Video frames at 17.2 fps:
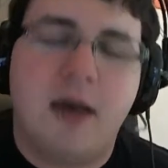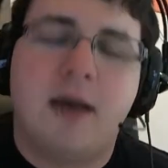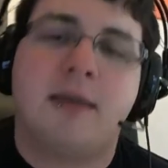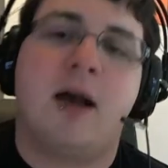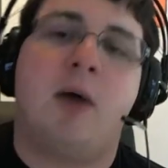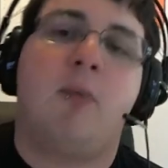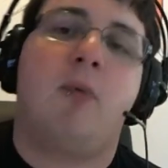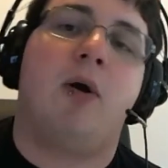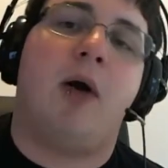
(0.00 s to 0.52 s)

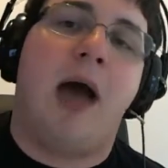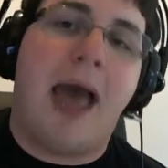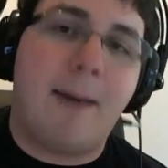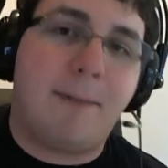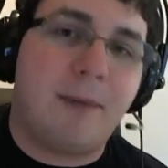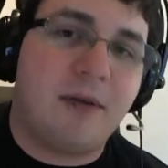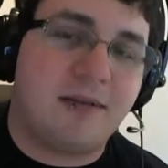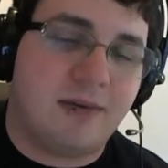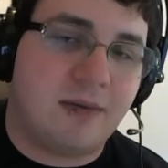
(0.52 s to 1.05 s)
Now, what
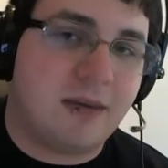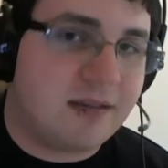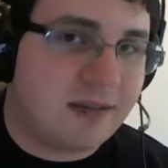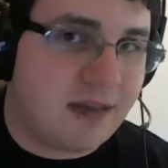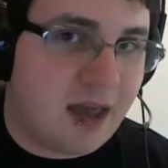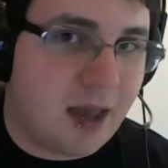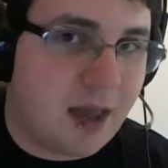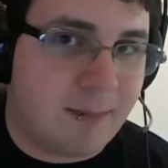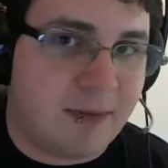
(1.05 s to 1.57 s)
happens in this
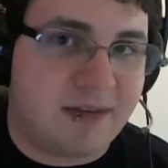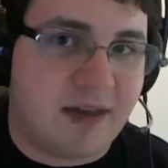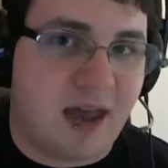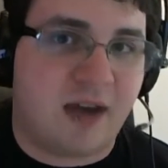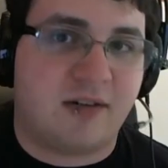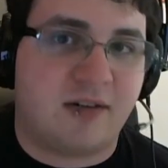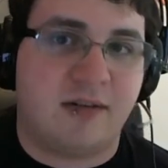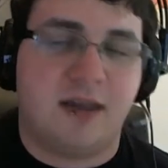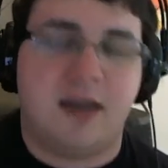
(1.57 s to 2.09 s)
game is
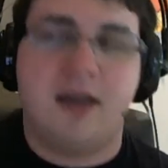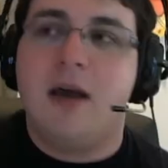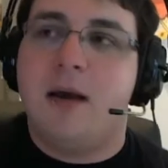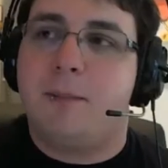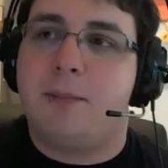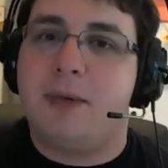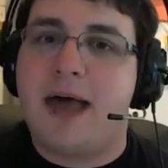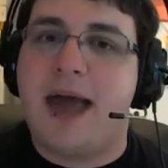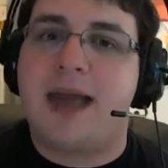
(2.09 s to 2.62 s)
actually
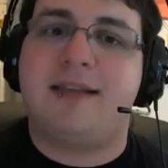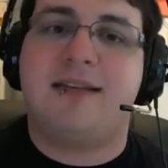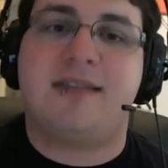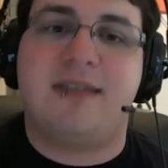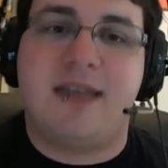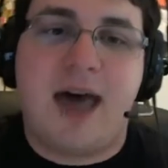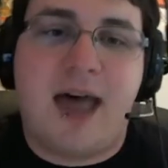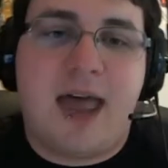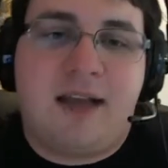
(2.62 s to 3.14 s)
Black does
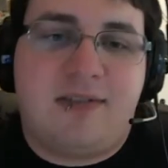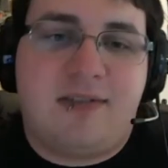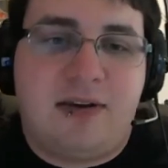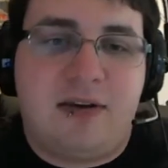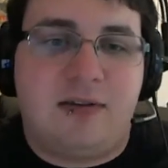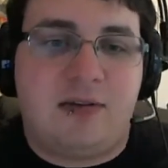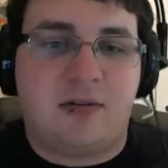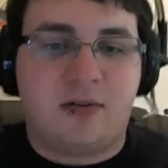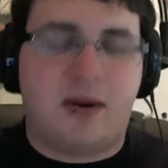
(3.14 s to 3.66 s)
not
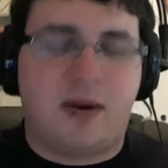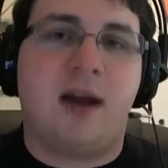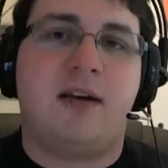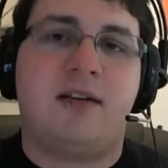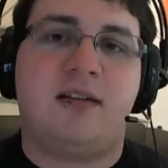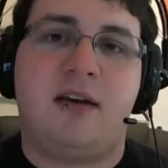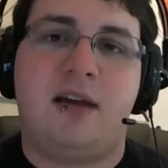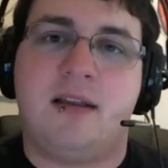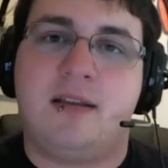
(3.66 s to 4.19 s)
execute the
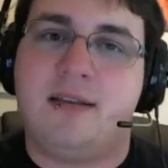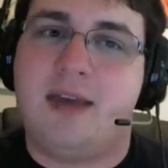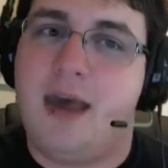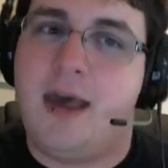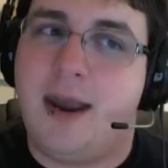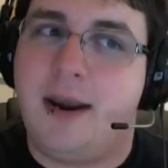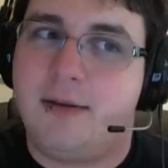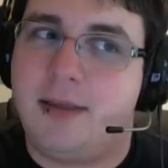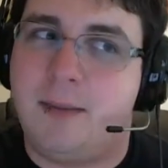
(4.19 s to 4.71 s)
strategy
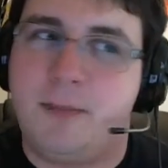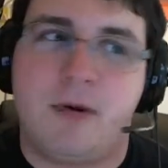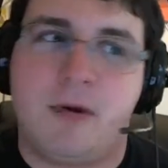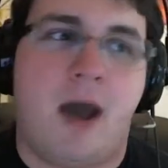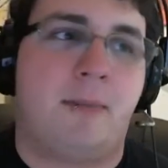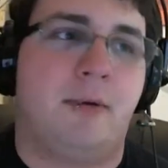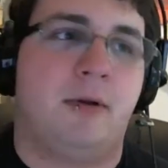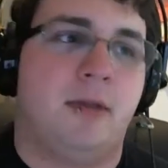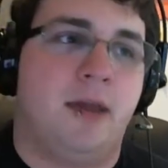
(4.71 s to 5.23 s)
entirely
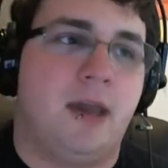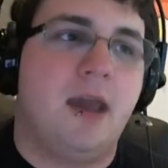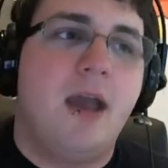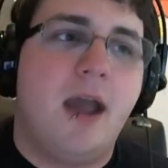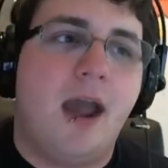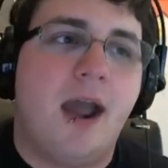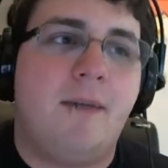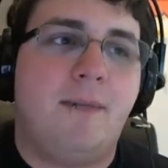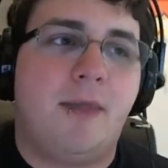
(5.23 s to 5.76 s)
properly,
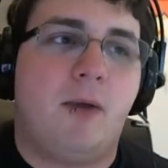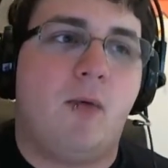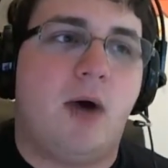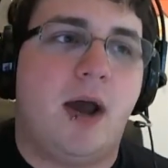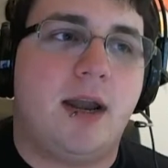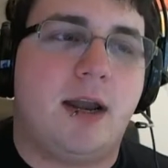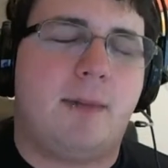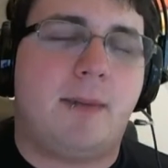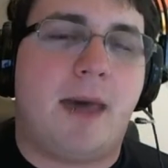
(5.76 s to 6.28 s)
and they
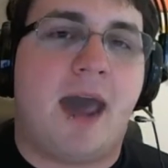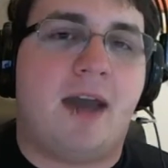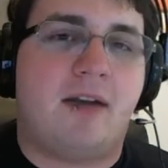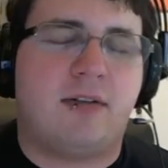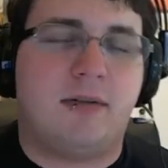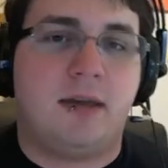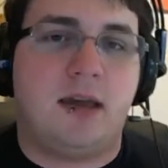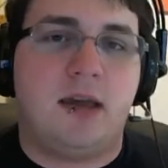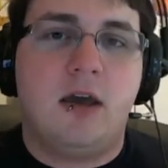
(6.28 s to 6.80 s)
wind
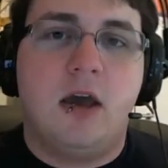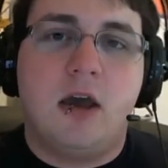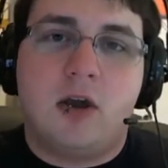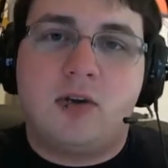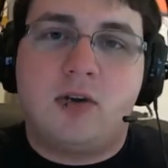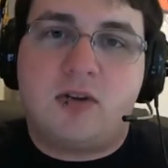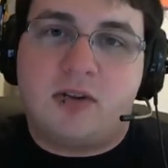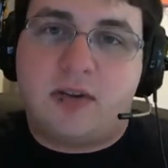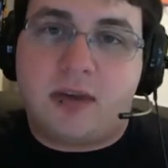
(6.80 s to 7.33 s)
actually
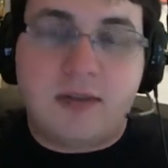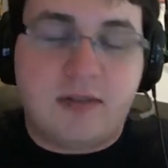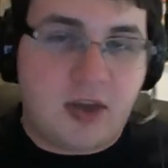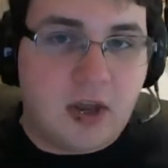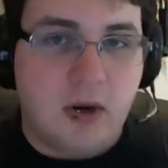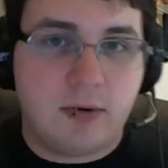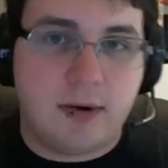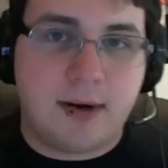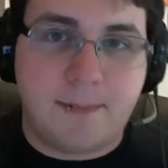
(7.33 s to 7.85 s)

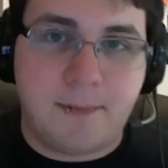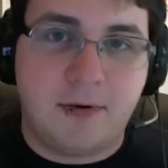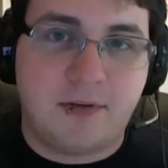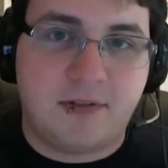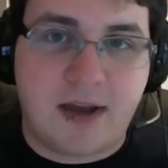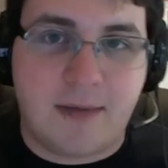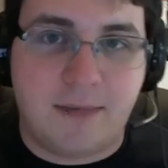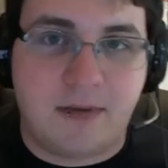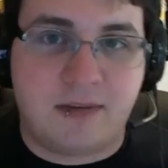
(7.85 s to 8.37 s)
continuing to push
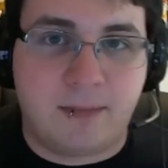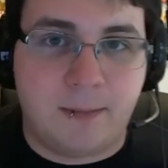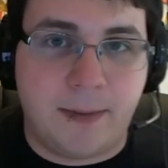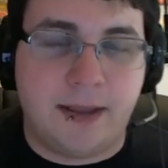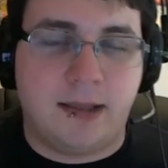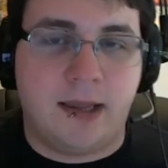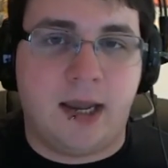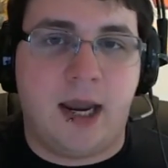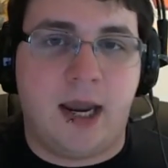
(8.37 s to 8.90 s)
down this mid
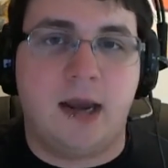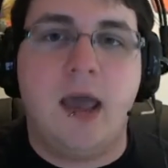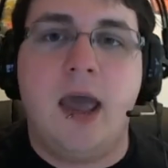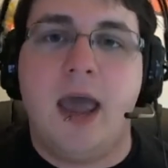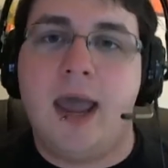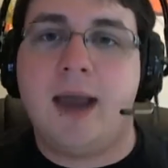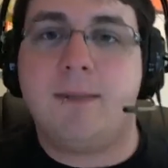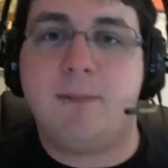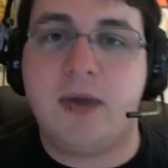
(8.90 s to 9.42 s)
lane
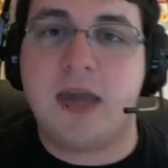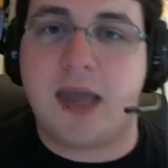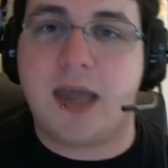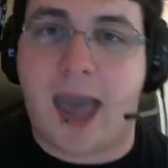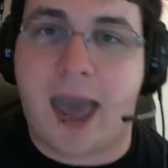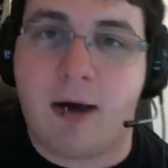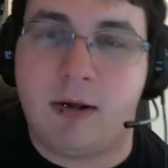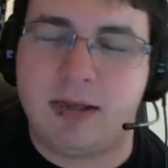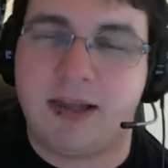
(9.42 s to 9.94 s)
and being
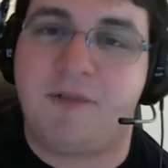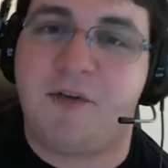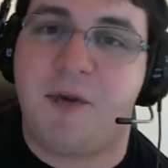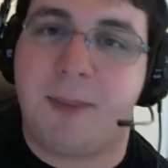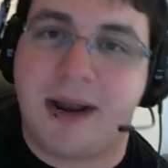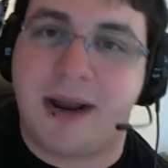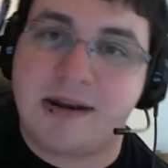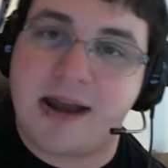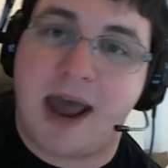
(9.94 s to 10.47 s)
out-leveled
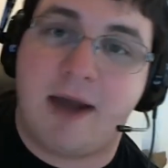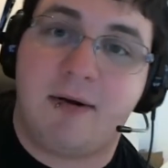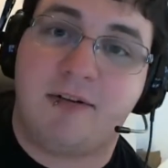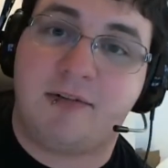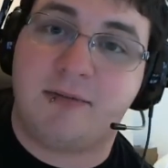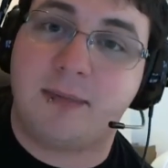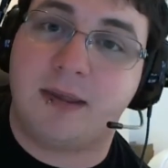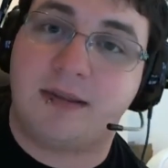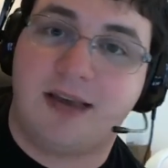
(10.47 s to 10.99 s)
by Dyrus
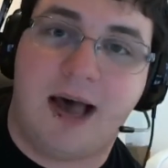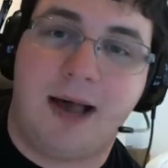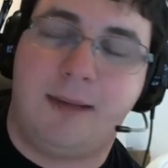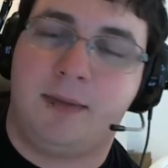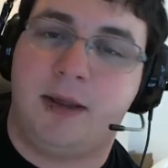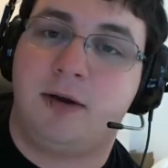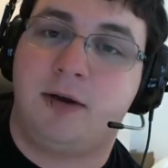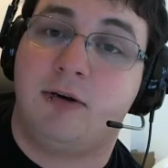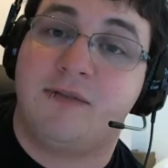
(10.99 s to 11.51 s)
from the top
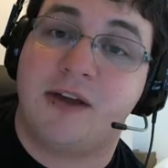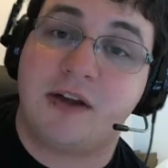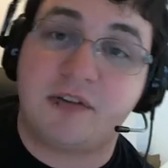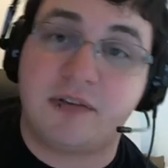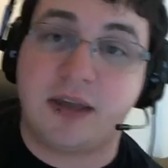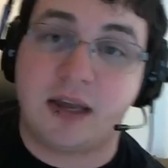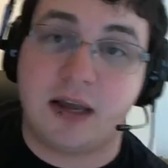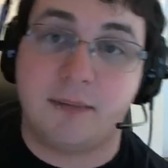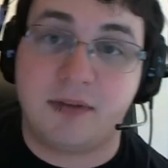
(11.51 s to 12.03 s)
lane, who
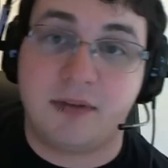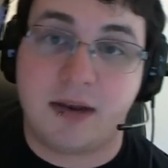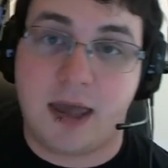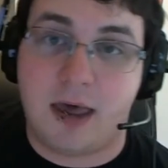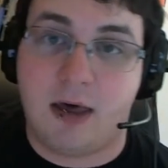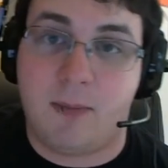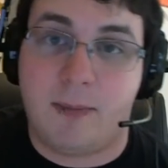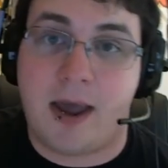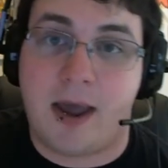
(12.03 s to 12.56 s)
eventually comes in to
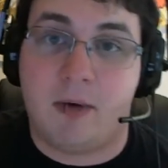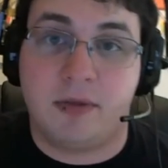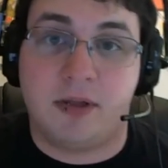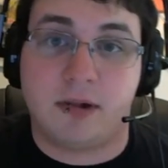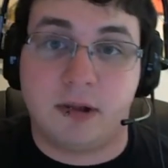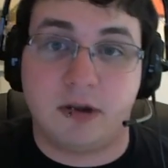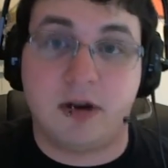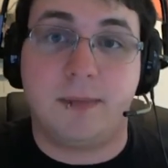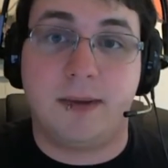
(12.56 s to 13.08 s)
help out with a
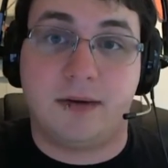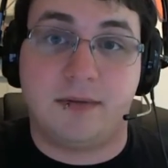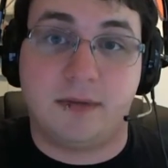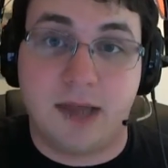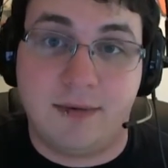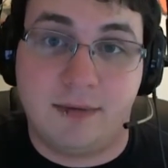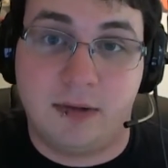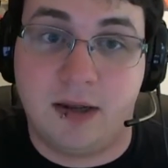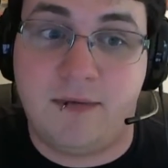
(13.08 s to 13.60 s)
little bit of a
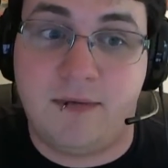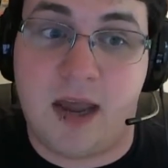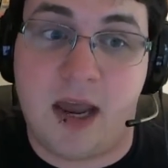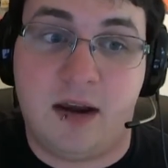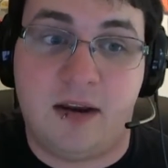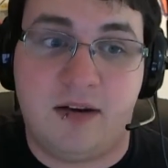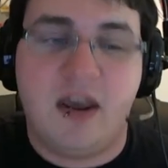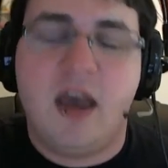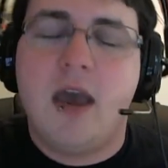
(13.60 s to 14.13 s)
level
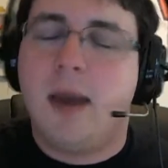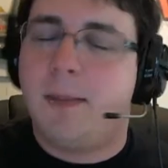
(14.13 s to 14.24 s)
advantage.